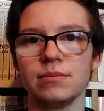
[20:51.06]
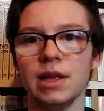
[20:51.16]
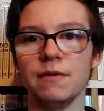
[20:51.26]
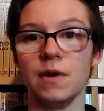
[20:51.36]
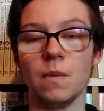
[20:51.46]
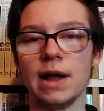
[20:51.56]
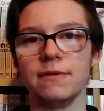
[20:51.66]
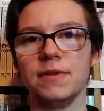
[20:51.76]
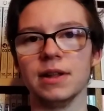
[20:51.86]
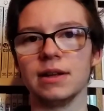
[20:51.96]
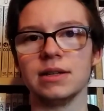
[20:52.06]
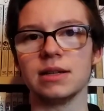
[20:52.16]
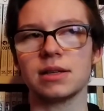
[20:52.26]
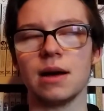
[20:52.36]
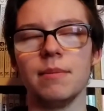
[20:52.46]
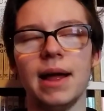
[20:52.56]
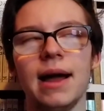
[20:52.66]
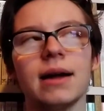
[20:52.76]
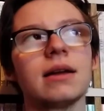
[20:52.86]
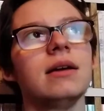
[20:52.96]
and when feeling does come
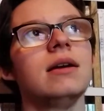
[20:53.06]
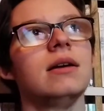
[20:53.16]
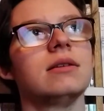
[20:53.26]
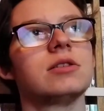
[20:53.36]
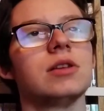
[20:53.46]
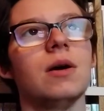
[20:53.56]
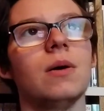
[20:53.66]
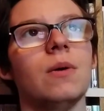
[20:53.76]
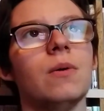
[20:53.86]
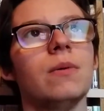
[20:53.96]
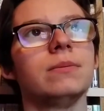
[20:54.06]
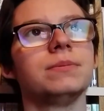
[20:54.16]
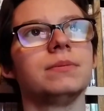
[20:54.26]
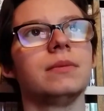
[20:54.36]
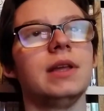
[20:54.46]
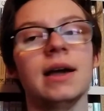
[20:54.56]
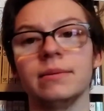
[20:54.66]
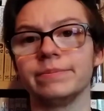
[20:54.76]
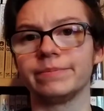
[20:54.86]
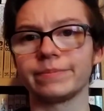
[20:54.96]
back. So yeah,
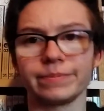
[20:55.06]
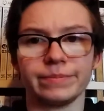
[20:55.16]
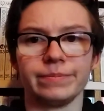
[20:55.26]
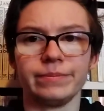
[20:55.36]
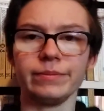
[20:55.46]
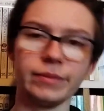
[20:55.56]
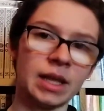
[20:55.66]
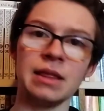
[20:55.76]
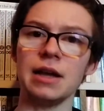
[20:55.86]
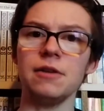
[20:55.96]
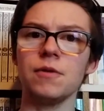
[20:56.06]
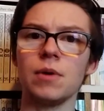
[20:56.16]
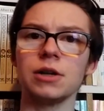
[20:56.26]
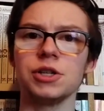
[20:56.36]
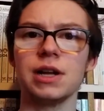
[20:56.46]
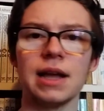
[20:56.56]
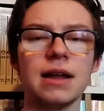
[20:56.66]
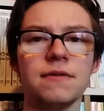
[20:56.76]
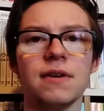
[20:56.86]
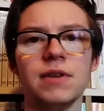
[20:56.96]
thank you for watching.
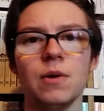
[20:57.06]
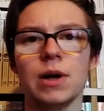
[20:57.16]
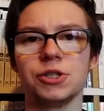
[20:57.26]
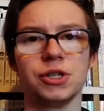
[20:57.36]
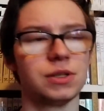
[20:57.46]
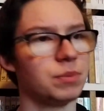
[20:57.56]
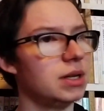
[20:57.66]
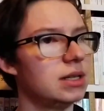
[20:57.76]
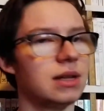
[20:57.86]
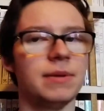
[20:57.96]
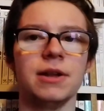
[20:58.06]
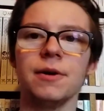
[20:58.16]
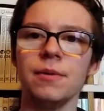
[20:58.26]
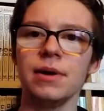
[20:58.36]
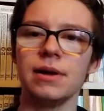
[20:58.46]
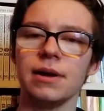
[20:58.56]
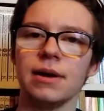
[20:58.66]
Again, if you have any questions, please let me know.